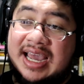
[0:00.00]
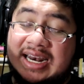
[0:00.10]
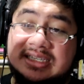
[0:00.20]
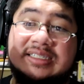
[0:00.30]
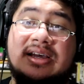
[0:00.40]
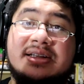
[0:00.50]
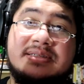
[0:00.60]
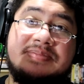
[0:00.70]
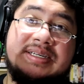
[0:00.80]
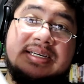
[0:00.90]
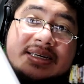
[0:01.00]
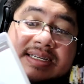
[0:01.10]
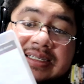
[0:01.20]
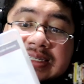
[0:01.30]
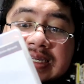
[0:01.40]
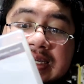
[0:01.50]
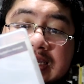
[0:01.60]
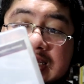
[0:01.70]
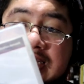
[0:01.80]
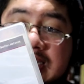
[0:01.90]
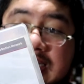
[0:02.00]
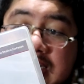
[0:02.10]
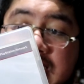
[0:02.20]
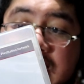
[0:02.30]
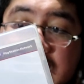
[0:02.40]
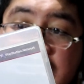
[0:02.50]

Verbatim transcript: kind of sucked because it,